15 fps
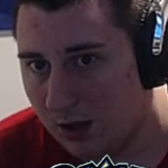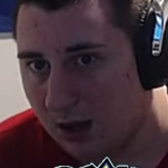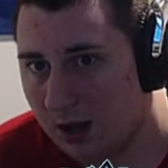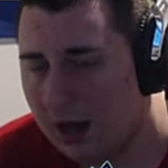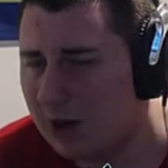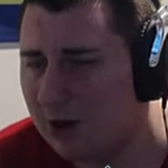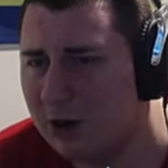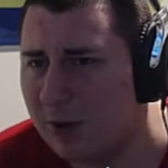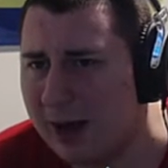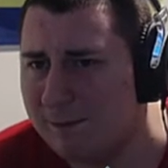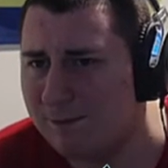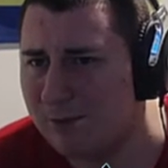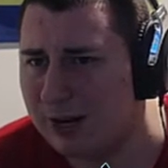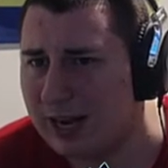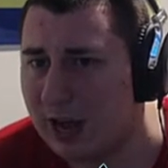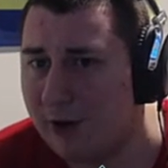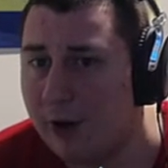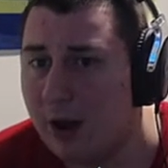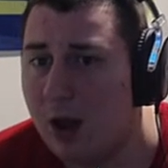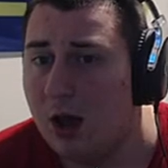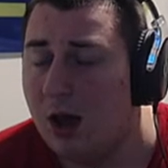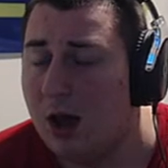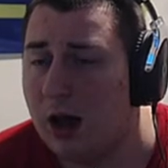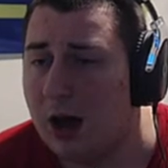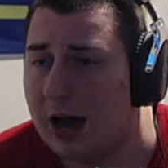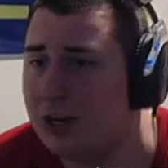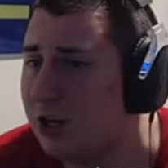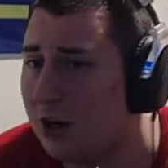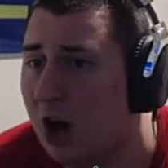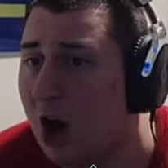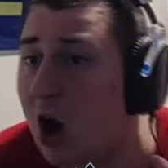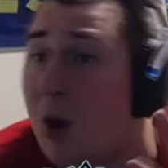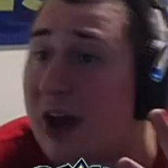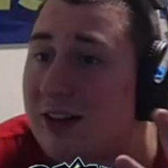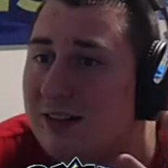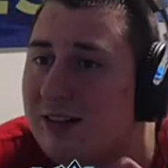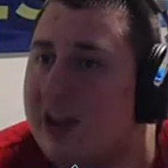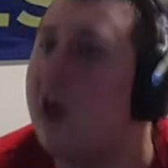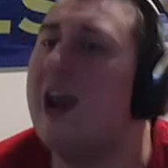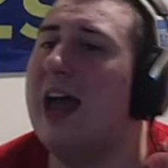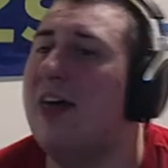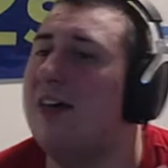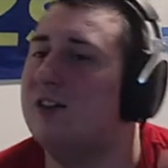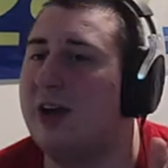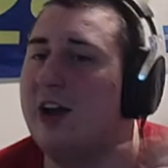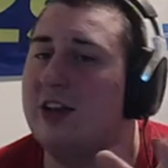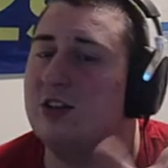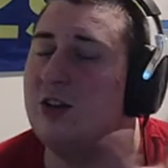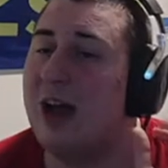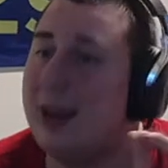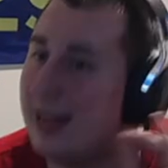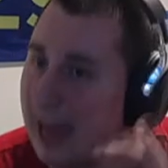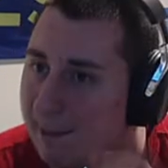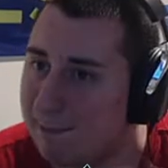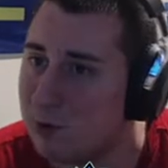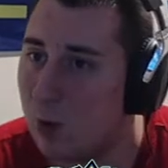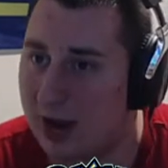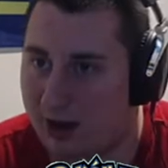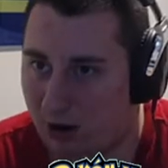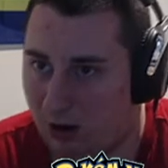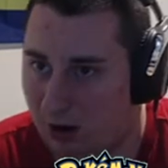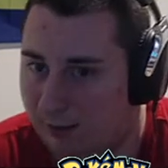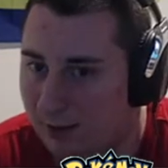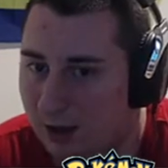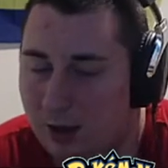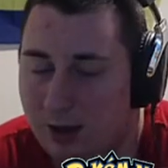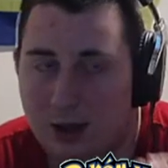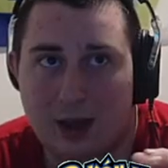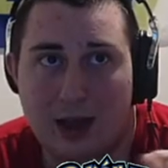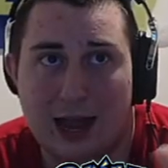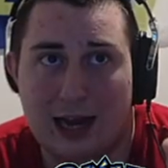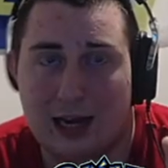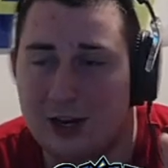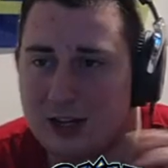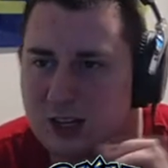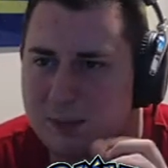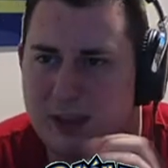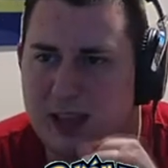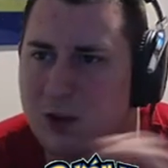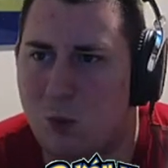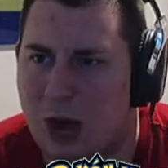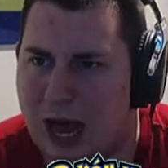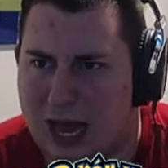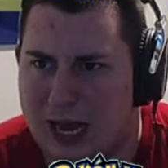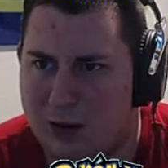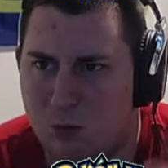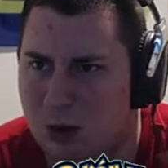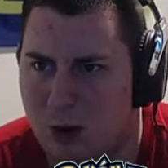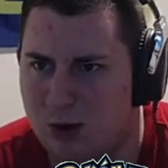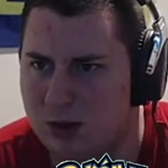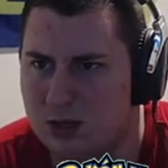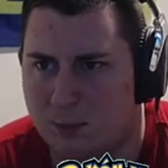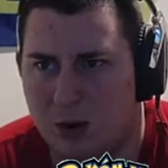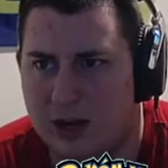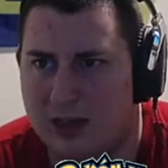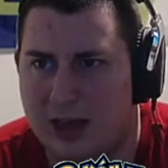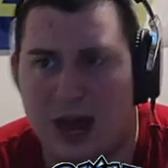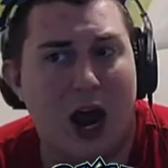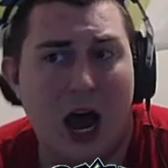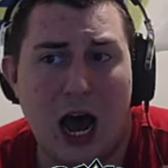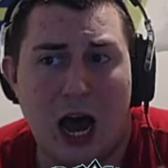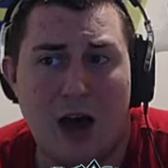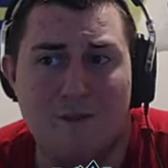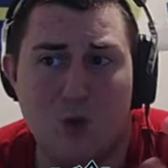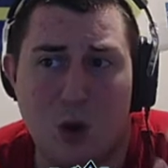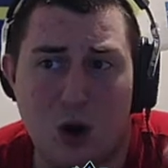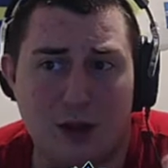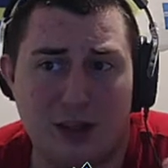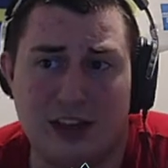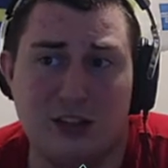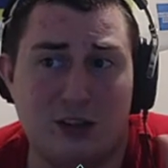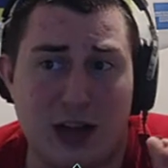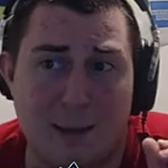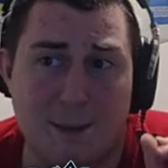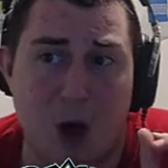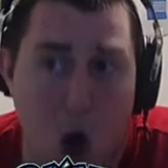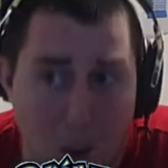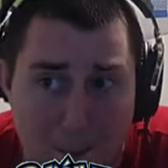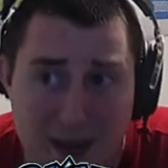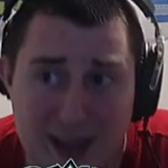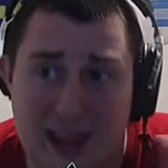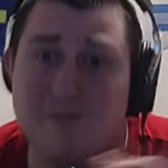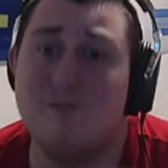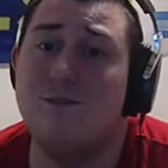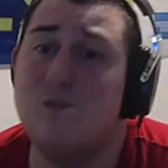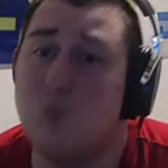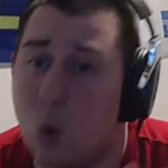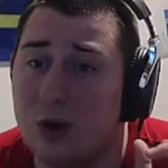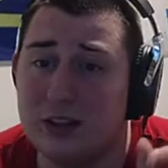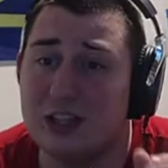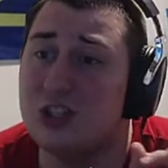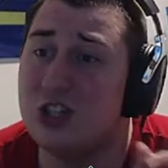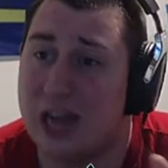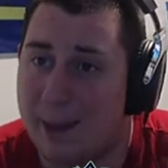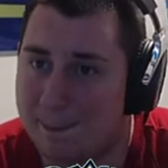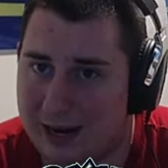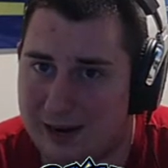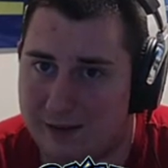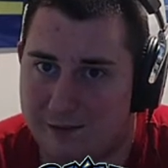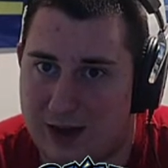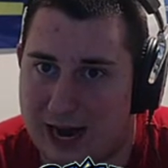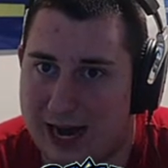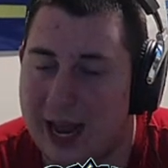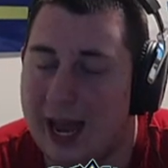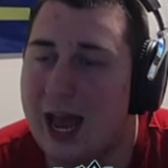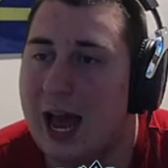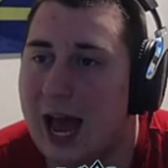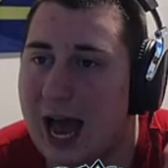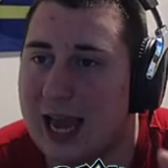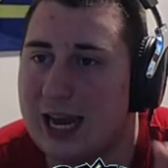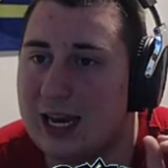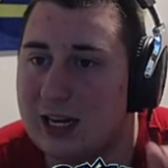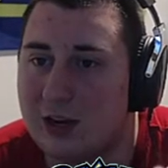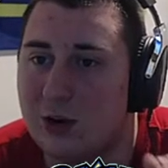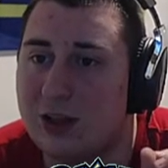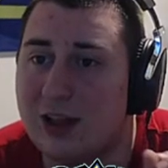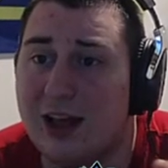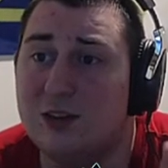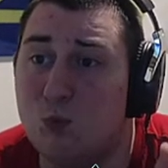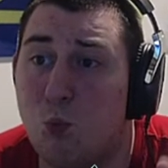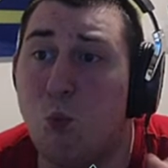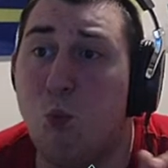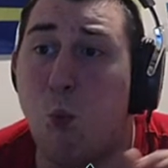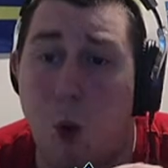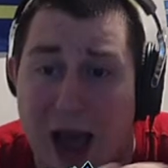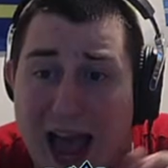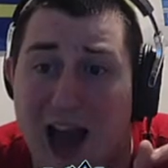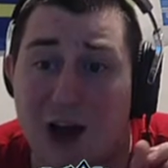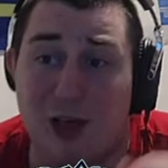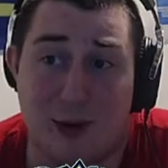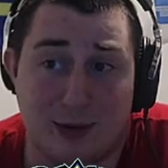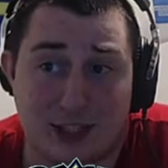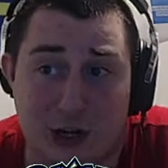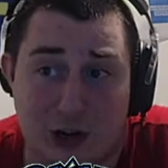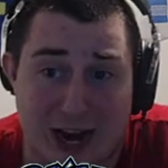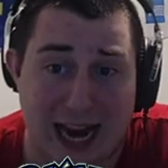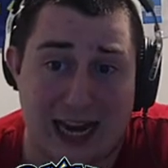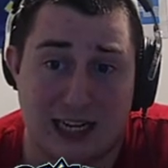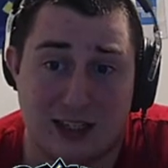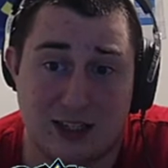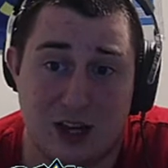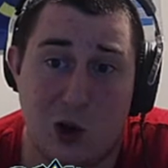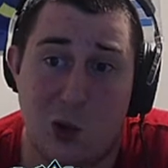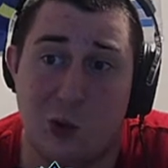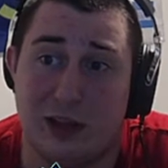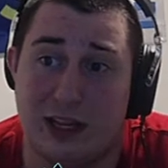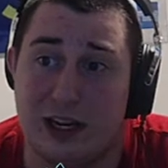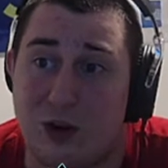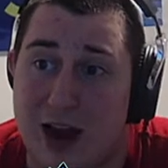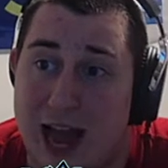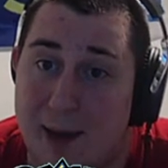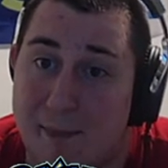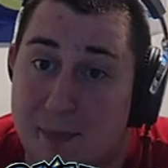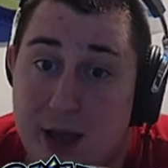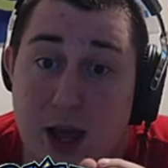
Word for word: I don't know why I'm freaking out. I should. Oh, I. Oh yeah, that's right. Okay, so I kept a white herb, and you guys are gonna be like, why? What was the point of that? For the, I'm hoping that for the champion fight, I can utilize. Wow, that was your ace. Holy crap.